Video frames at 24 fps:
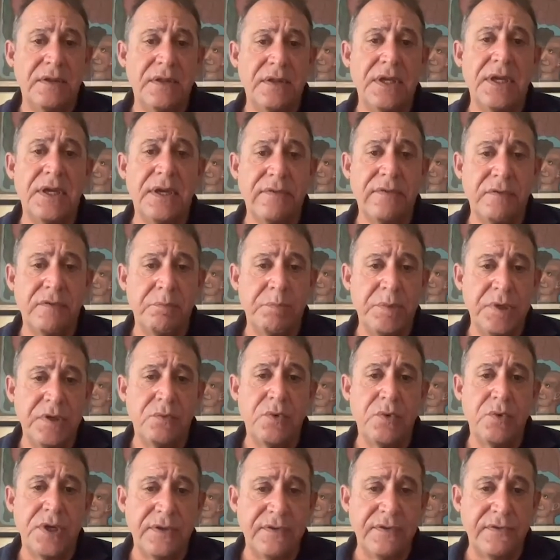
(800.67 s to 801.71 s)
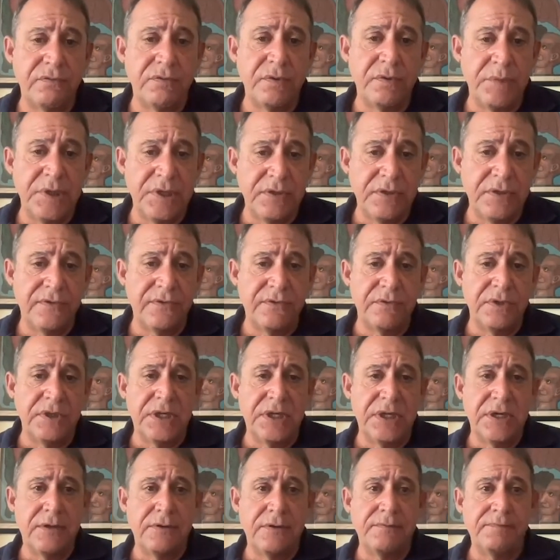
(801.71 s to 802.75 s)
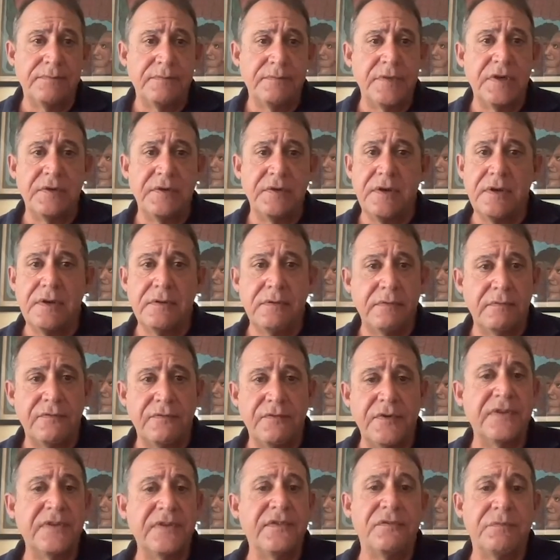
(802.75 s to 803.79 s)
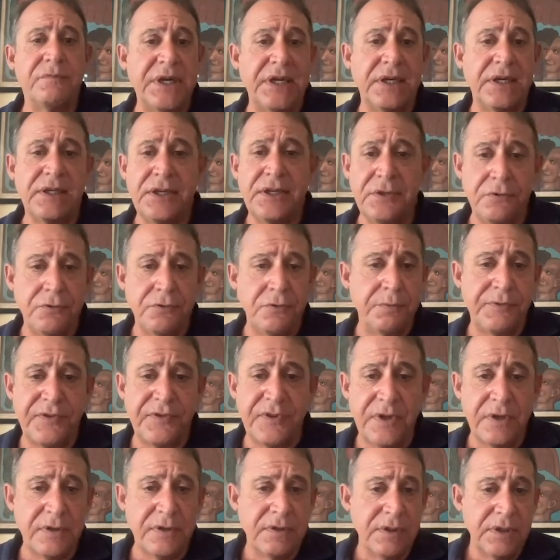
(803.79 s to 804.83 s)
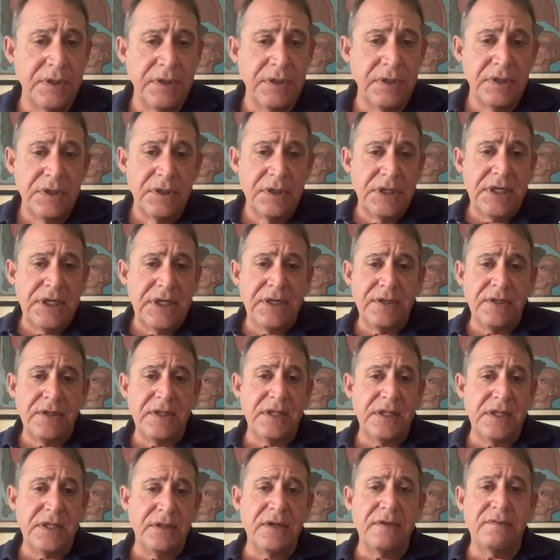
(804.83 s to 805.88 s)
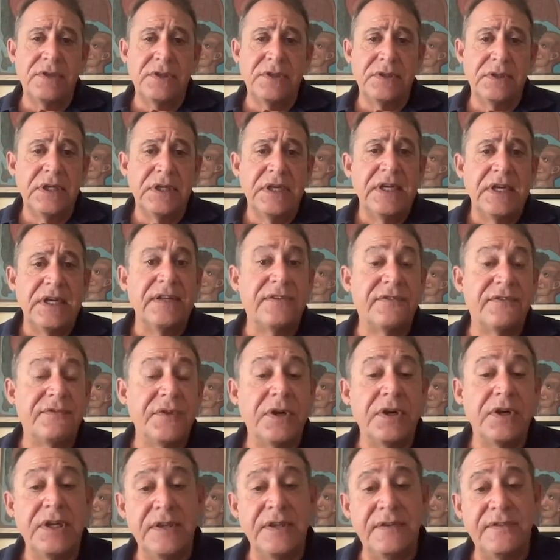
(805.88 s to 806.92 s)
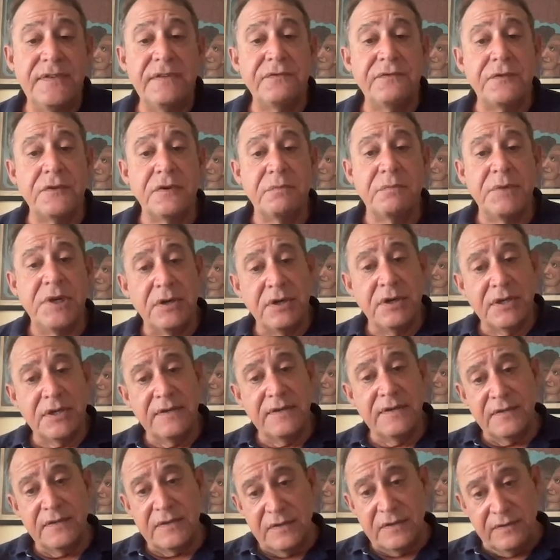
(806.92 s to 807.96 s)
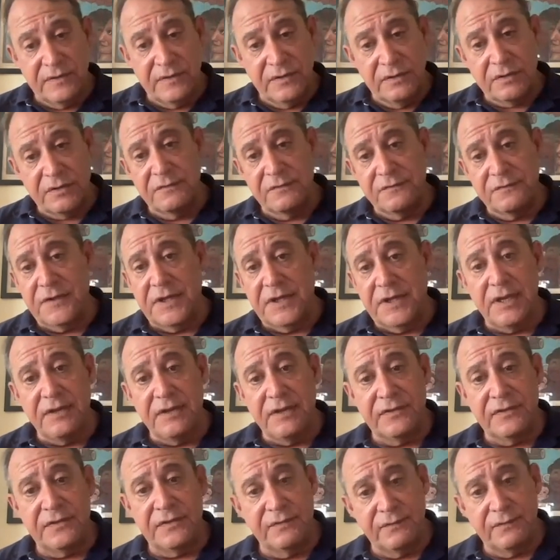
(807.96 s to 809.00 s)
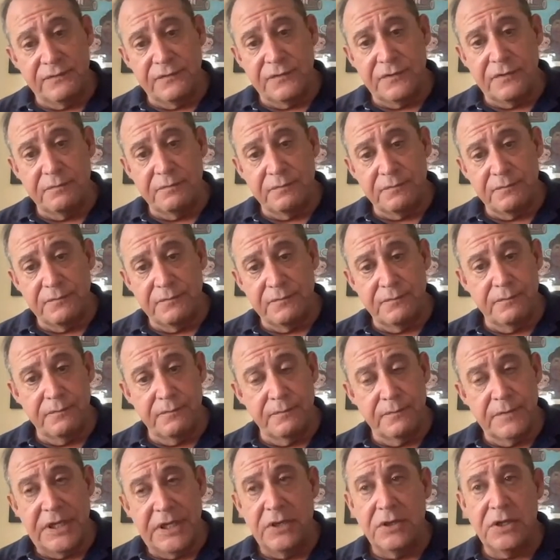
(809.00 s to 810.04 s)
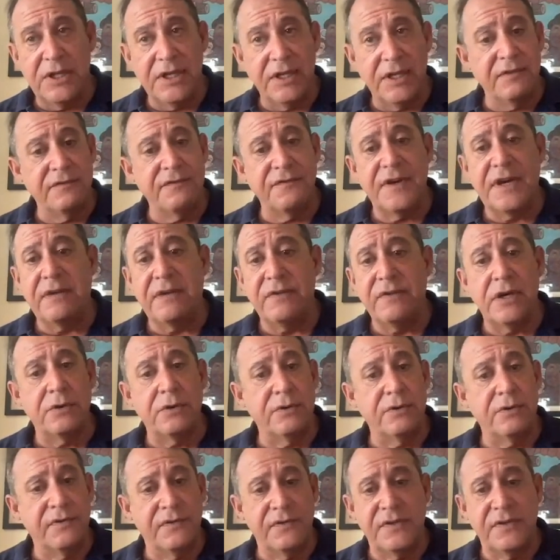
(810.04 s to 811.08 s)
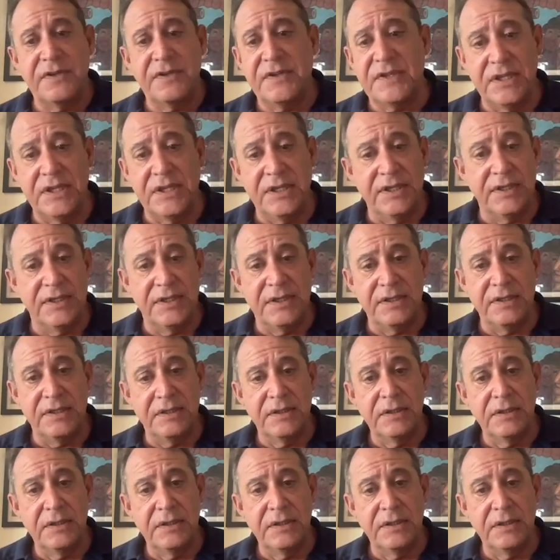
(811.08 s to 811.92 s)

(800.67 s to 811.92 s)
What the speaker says: have a big whale swim industry now. Friends of mine lead groups there, and they love it. It's very easy for Americans because you can fly from LA 5 hours to Tahiti.